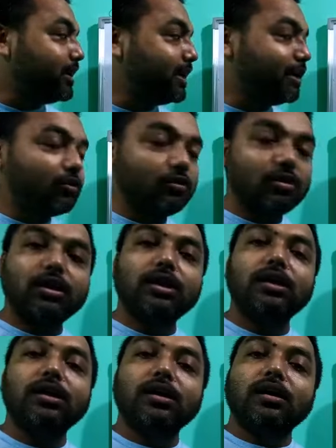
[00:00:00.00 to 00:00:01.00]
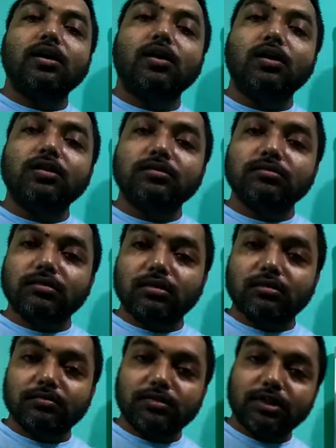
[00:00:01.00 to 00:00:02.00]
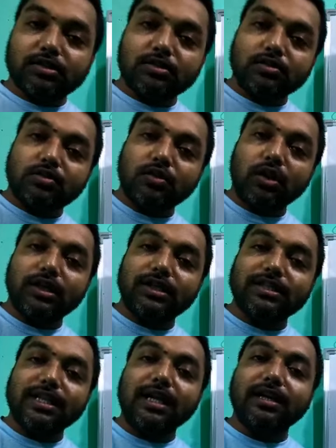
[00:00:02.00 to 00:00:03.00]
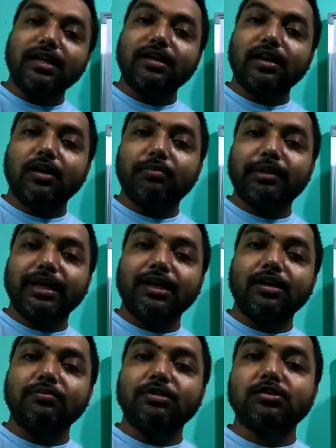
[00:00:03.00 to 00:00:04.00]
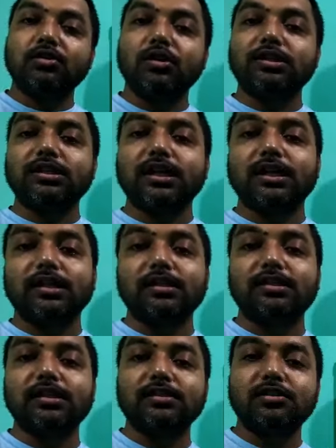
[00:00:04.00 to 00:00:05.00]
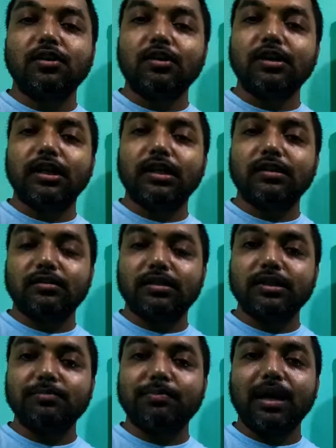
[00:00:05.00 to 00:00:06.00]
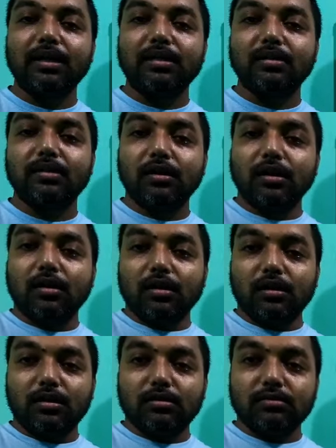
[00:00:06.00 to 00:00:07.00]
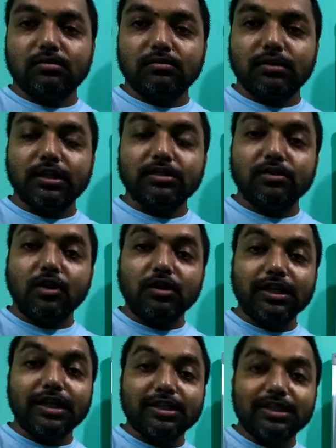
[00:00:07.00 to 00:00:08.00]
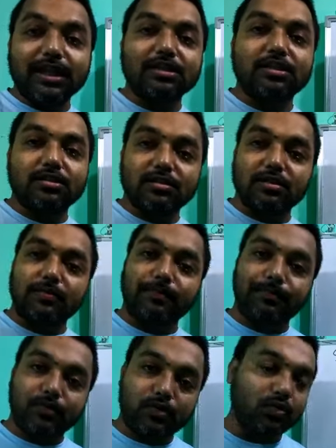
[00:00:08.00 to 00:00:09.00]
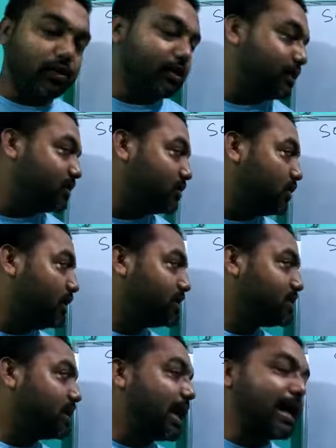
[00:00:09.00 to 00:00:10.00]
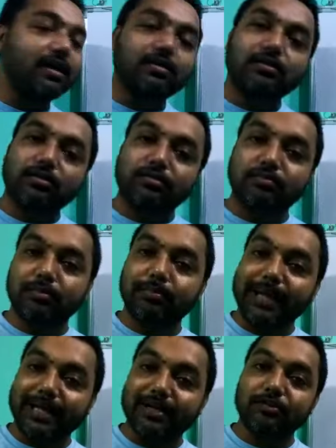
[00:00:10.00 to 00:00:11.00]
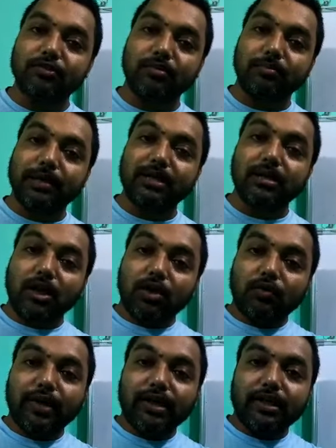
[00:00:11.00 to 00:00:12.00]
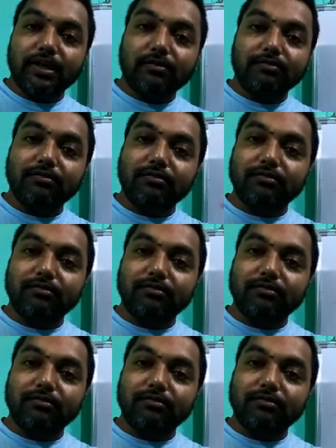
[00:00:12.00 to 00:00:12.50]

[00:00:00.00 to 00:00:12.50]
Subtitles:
here only on, this soil started, or breaking of the soil started. This is not yet, this part is not yet touched, so it is called as parent rock. But when